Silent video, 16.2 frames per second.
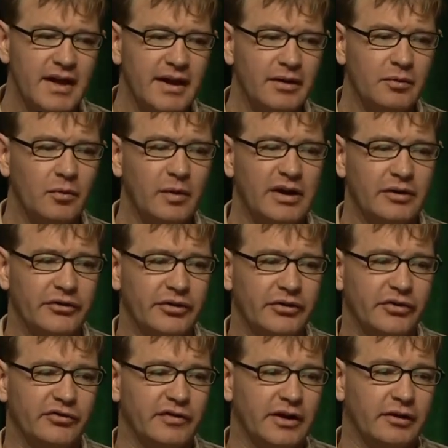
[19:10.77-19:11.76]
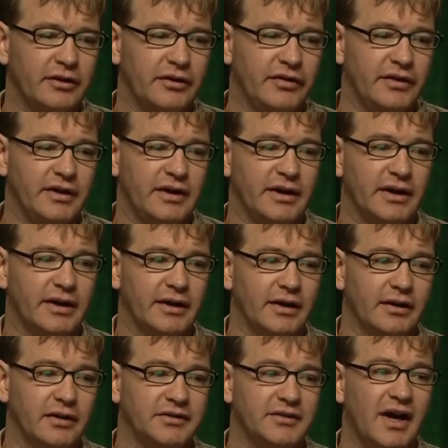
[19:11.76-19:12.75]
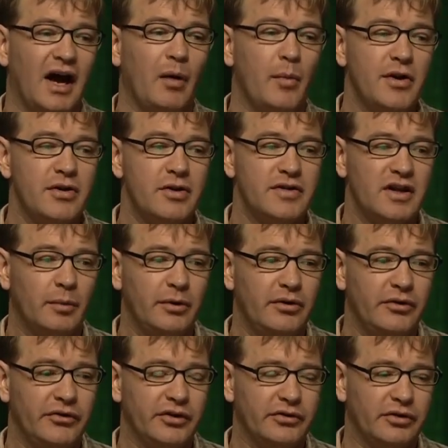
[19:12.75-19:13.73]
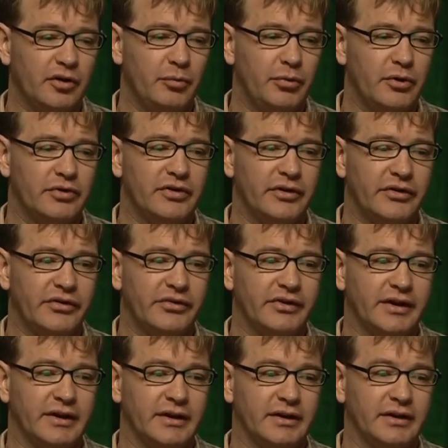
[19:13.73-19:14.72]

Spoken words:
And we can also just vary the time window that we're using to compute this